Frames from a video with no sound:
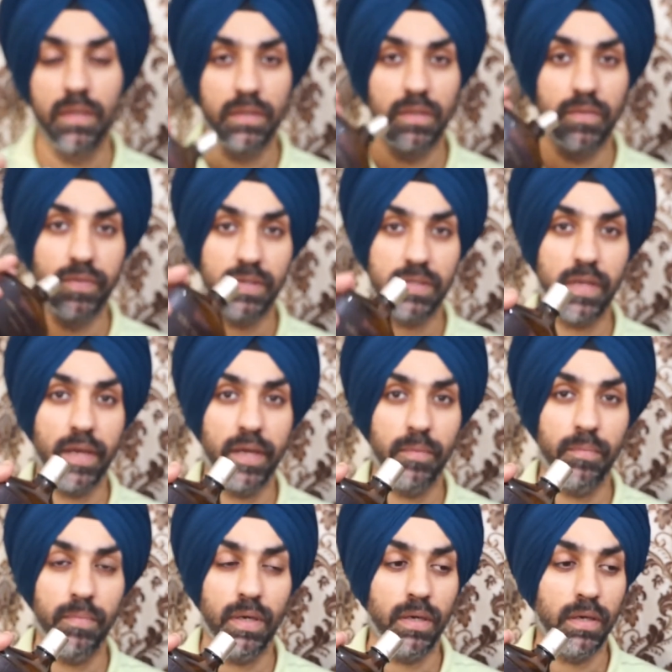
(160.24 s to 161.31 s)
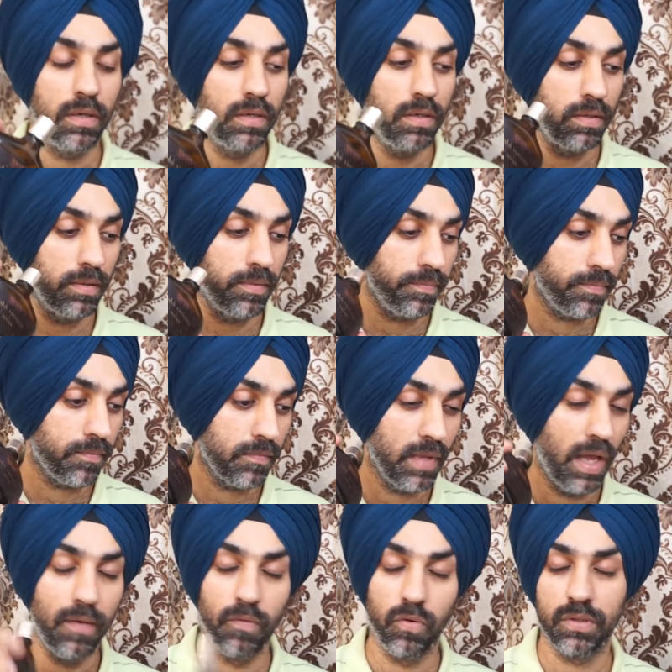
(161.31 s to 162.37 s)
The first time
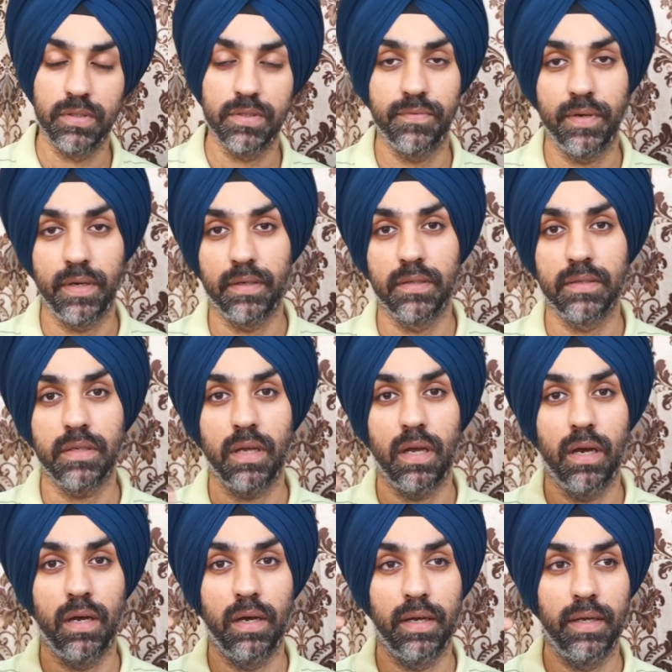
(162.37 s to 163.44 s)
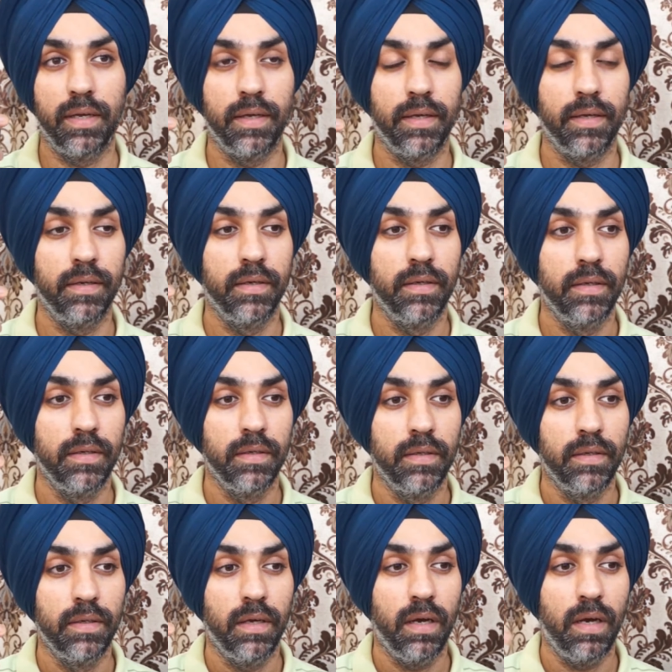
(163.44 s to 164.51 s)
I wore this fragrance, I
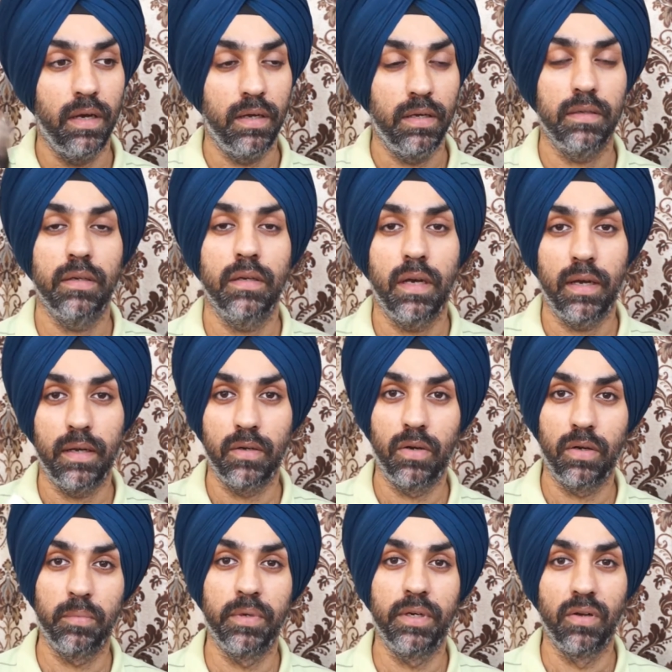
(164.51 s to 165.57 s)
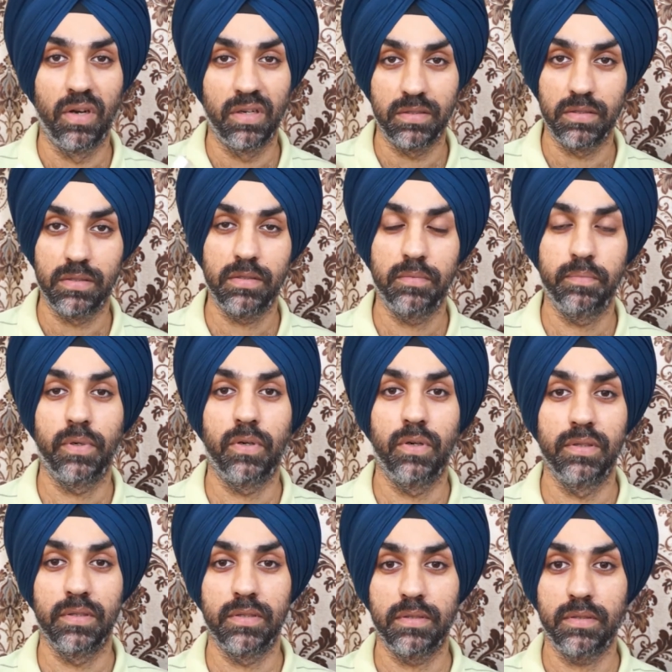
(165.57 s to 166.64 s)
got a bit nauseous
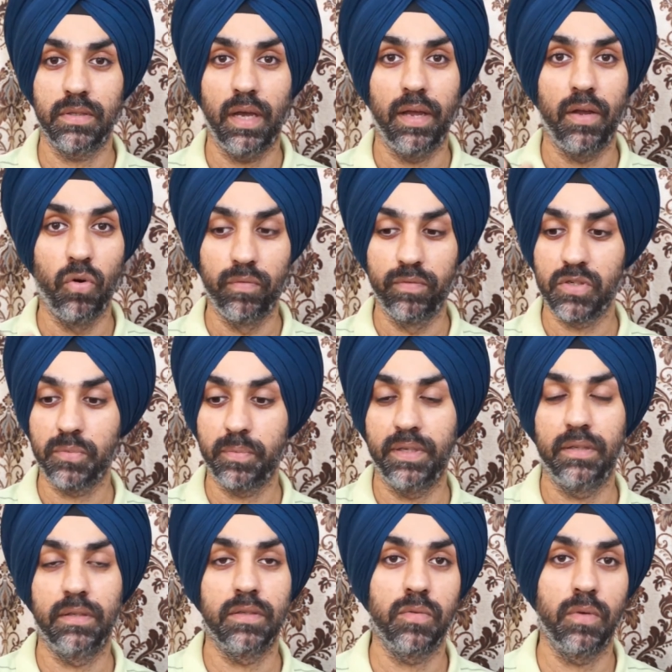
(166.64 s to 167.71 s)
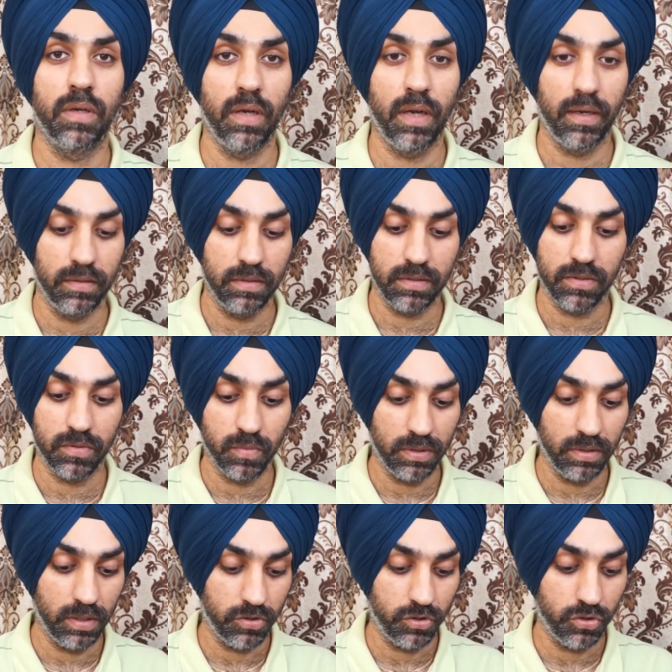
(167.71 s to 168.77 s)
because I oversprayed this one, and this is one
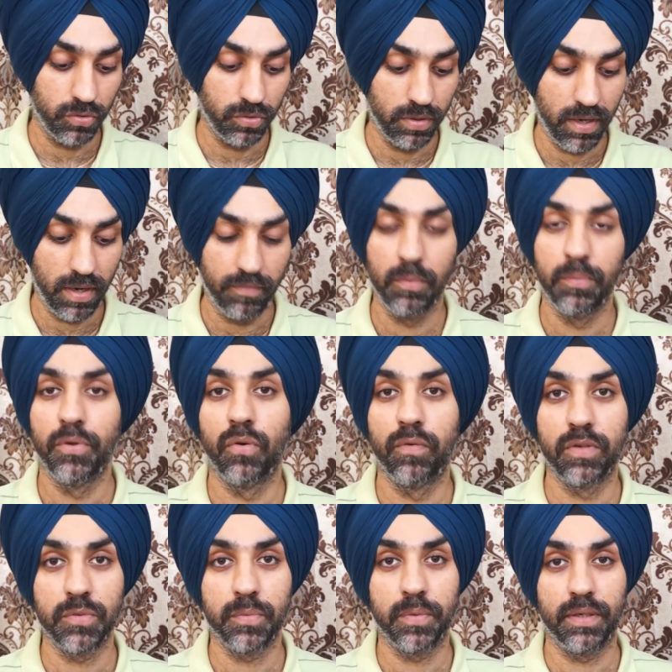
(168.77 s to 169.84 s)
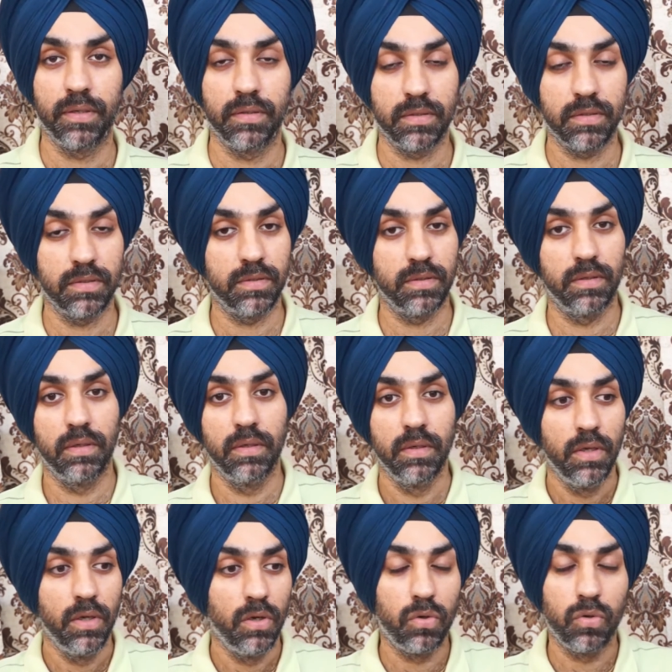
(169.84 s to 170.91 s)
that should never be oversprayed. This is a
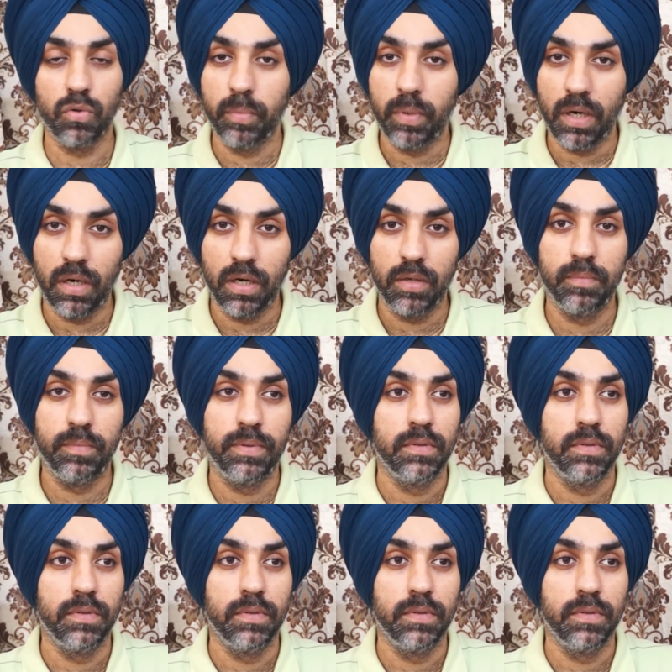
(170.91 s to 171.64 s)
rhubarb,